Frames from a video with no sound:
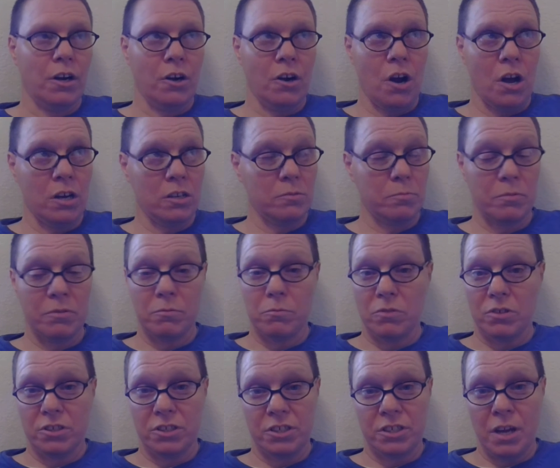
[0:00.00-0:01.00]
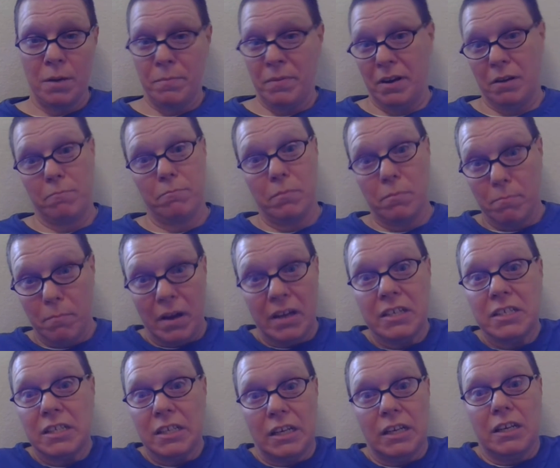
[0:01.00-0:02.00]
her husband was something, he
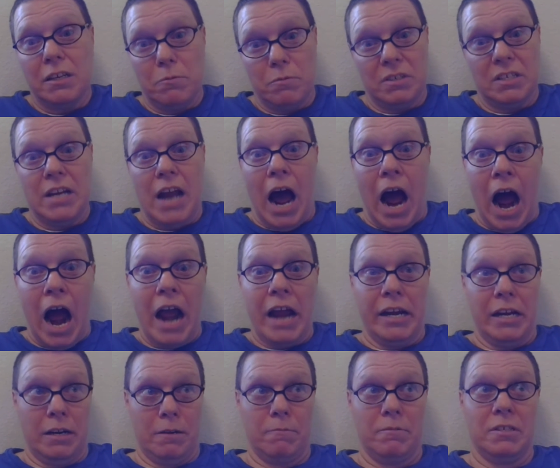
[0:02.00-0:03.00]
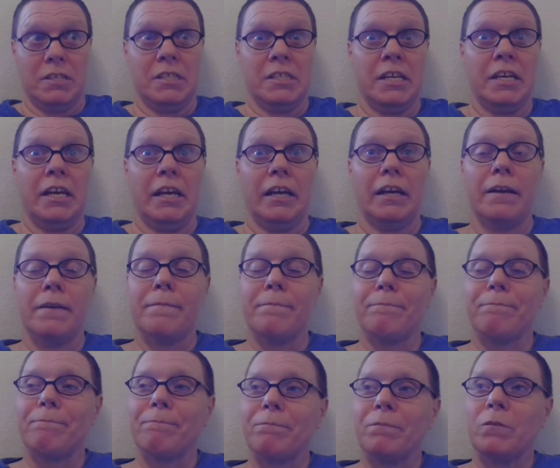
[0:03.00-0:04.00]
basically he was dying, he was sick,
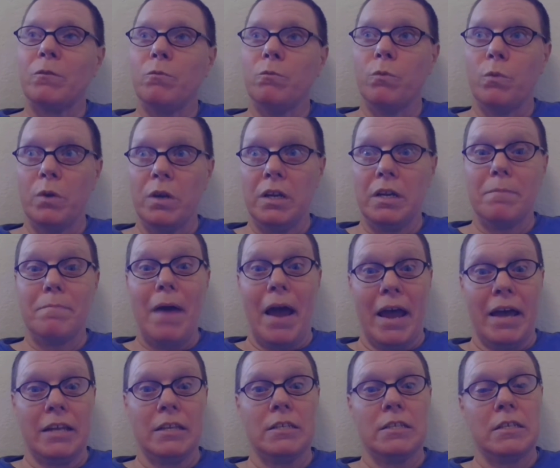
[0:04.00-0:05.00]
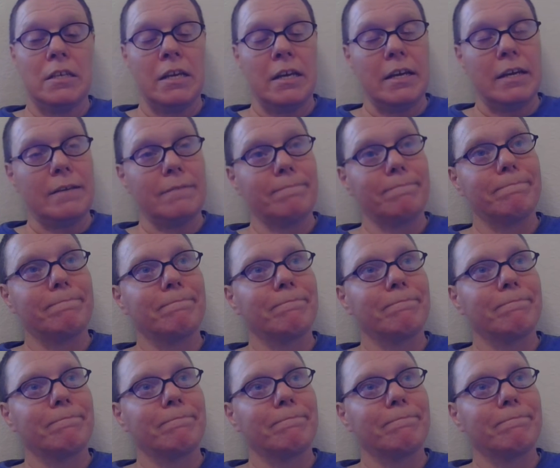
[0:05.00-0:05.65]
really bad sick.